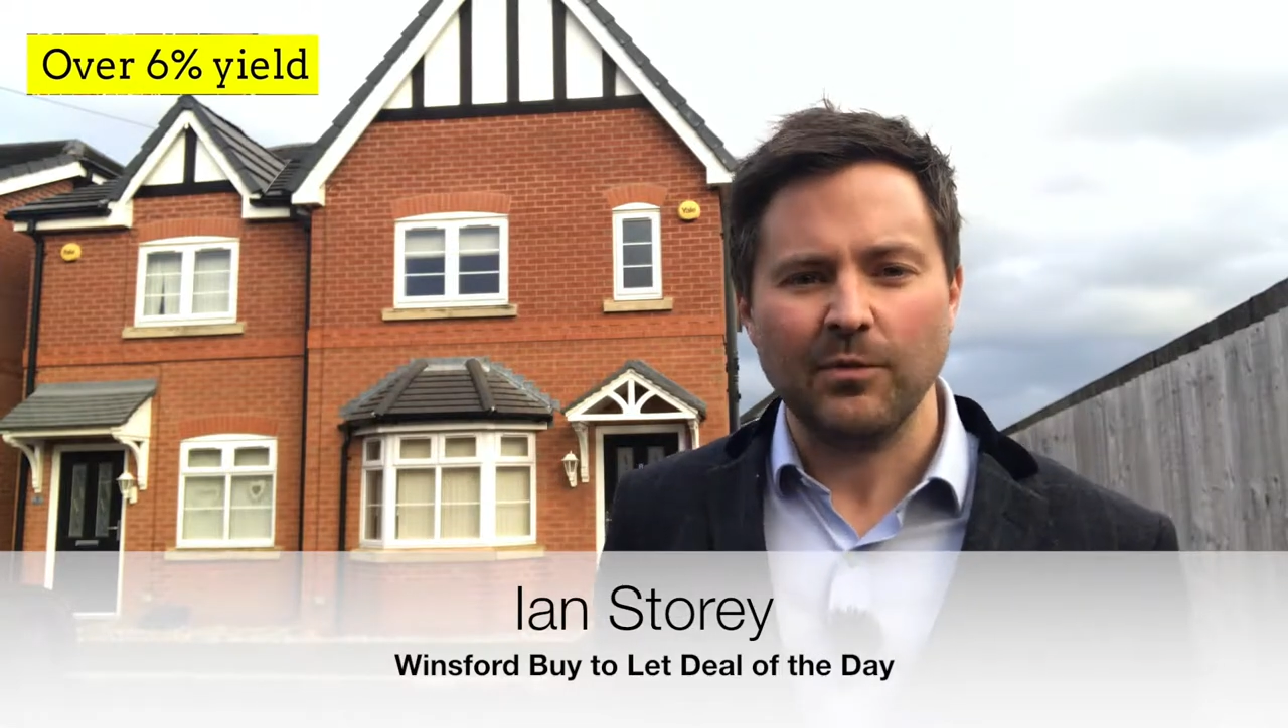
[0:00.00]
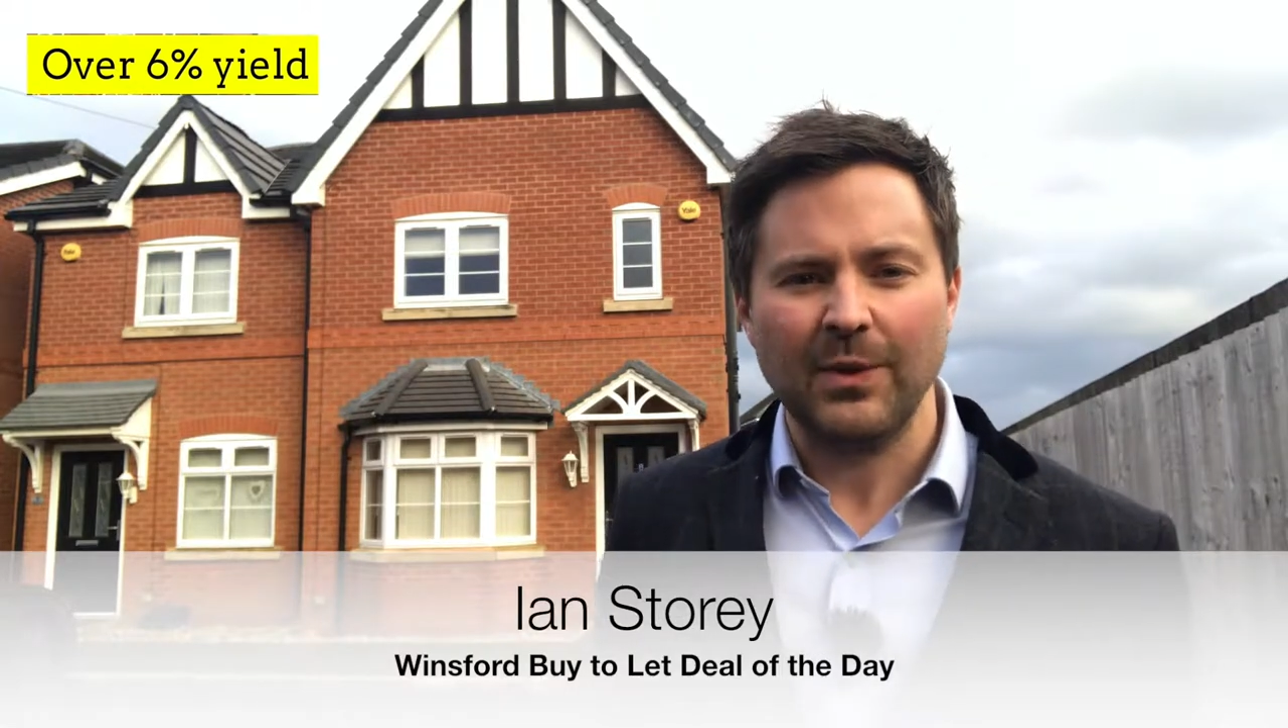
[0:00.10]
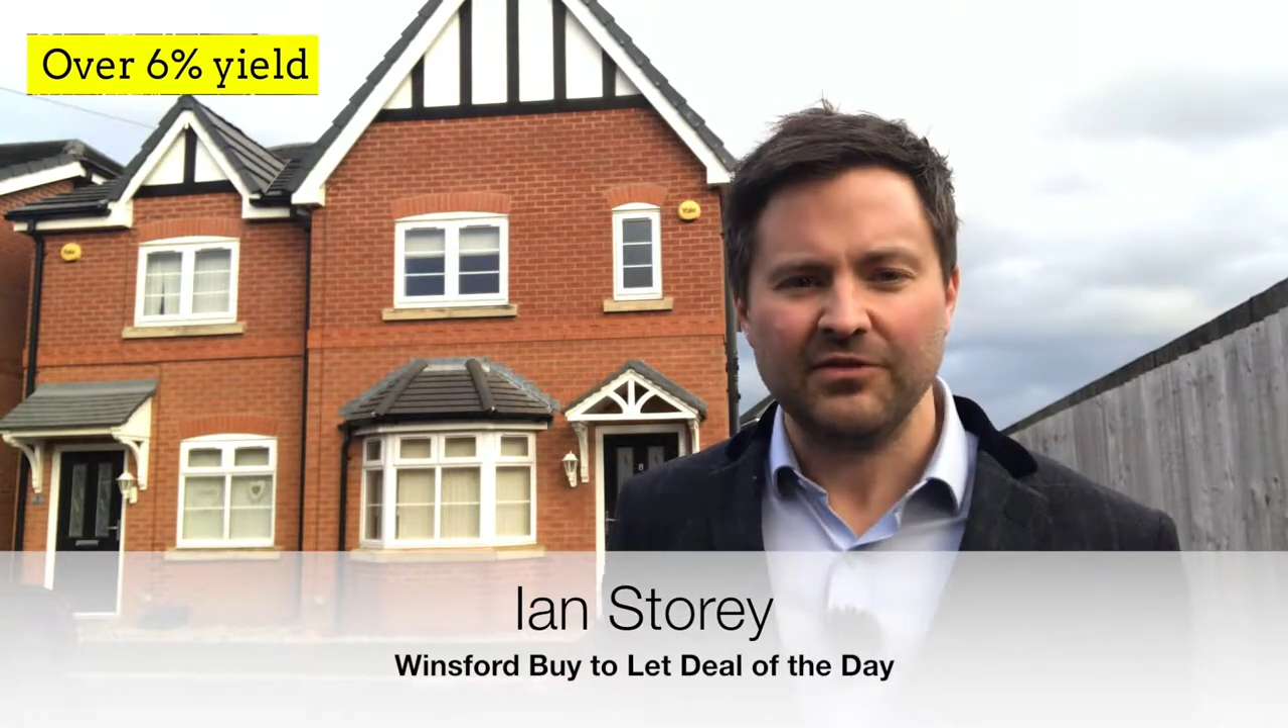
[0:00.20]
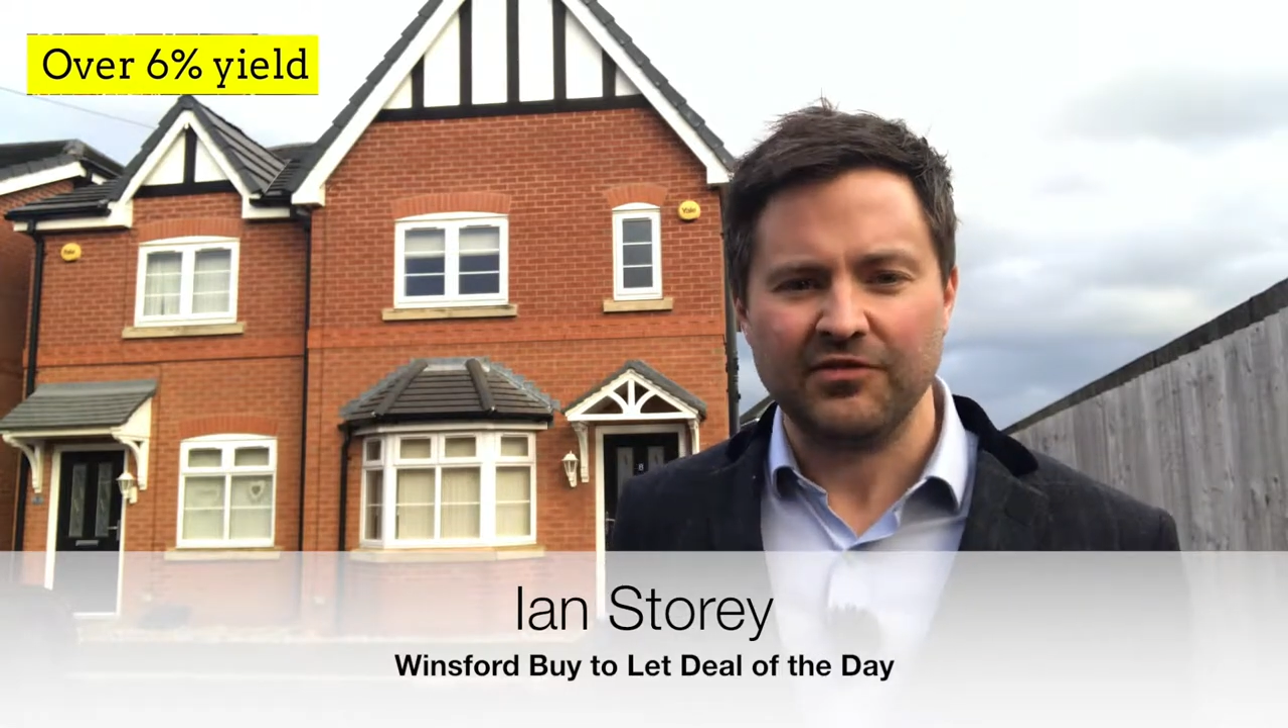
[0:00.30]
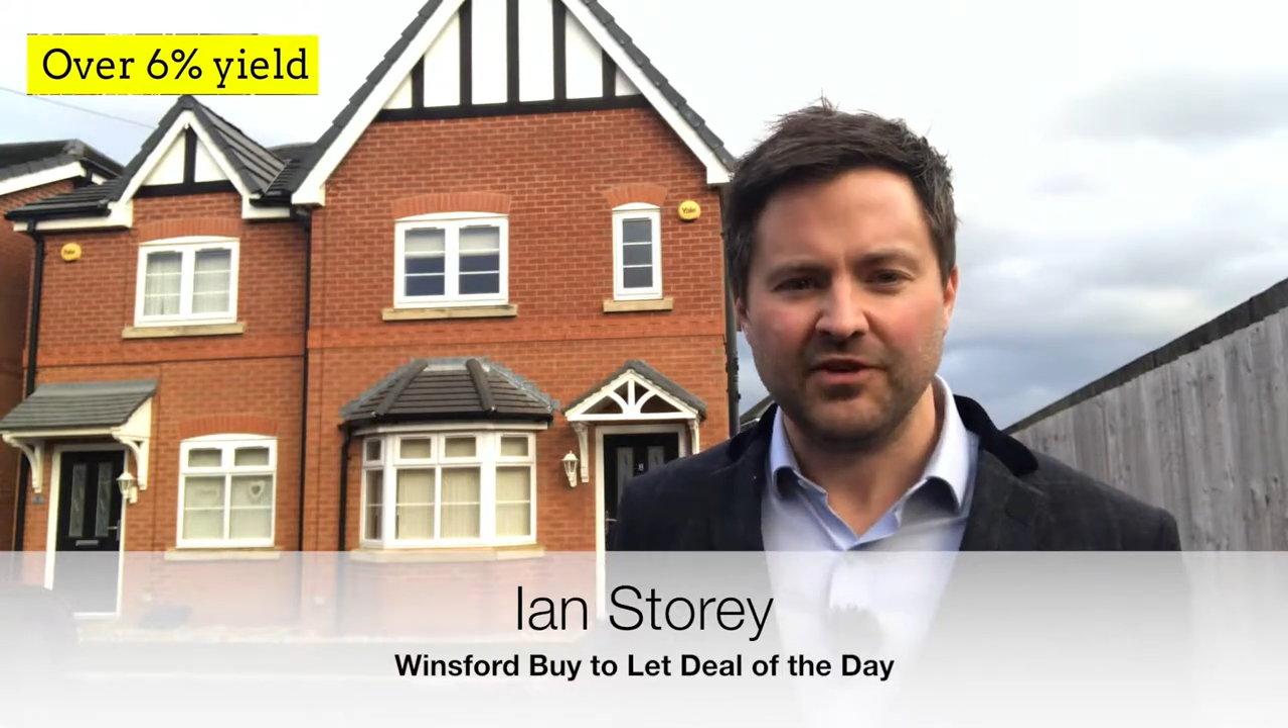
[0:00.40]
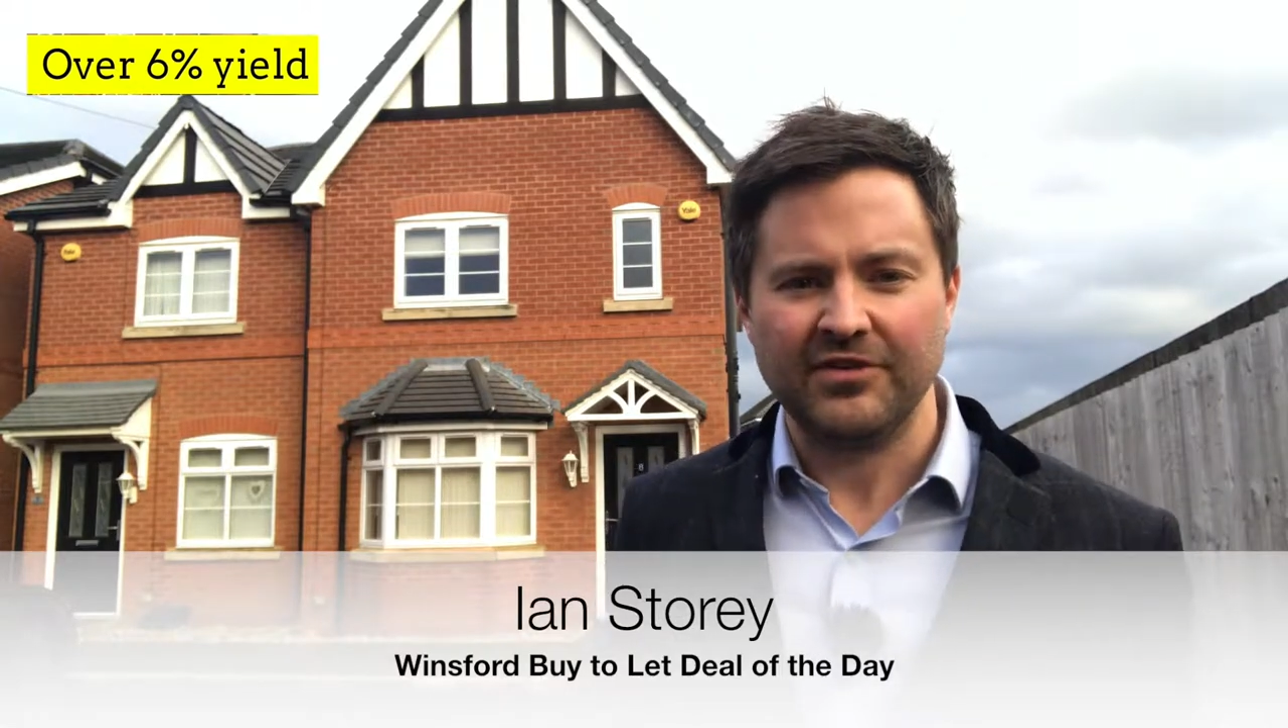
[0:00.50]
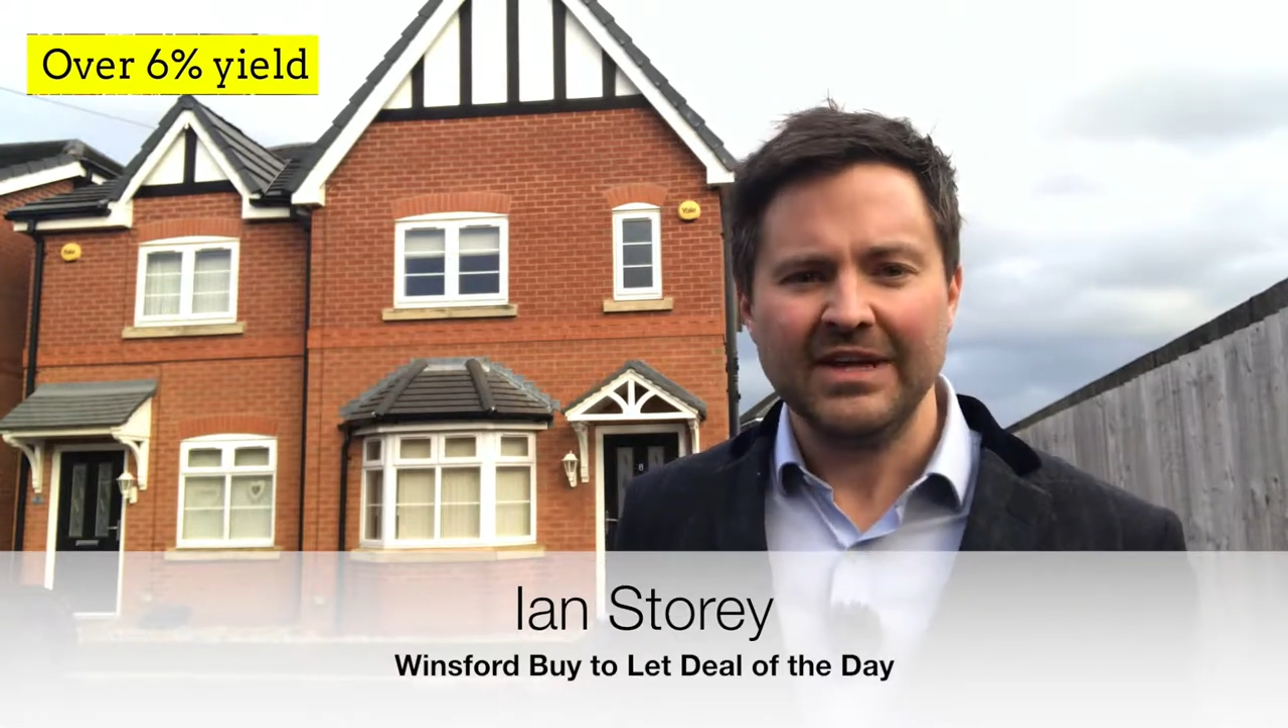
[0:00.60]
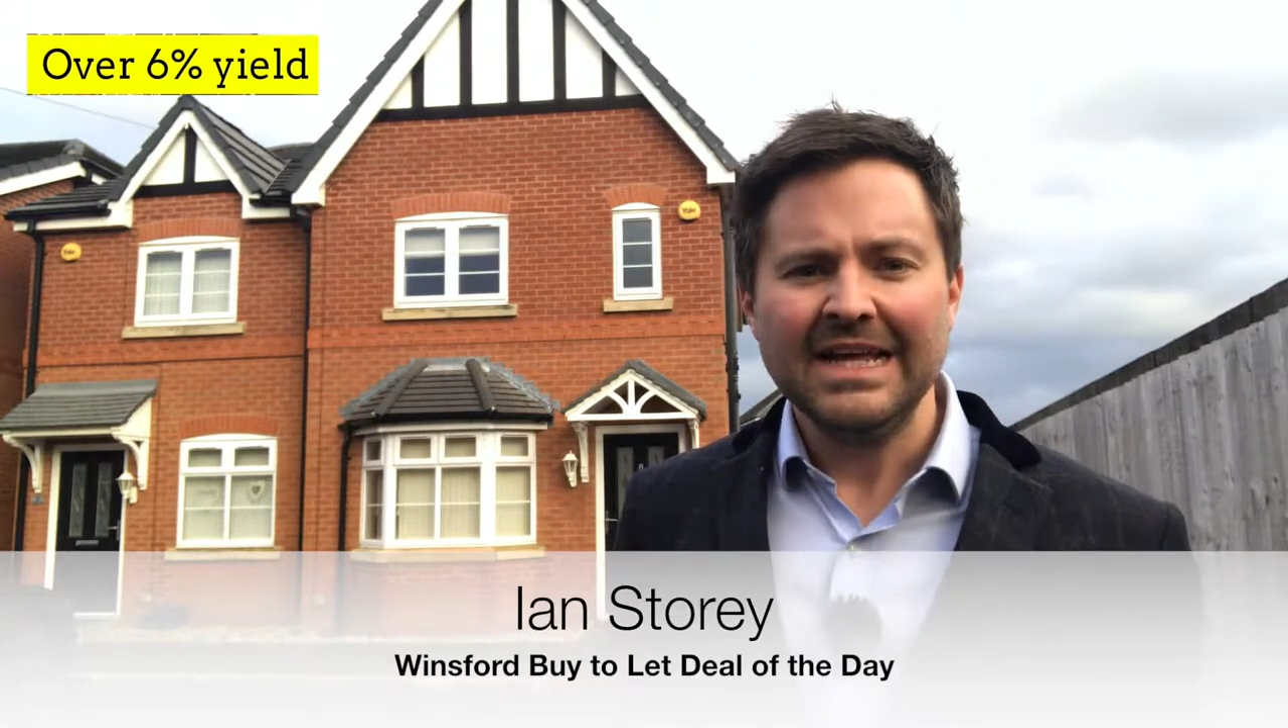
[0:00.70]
Winsford.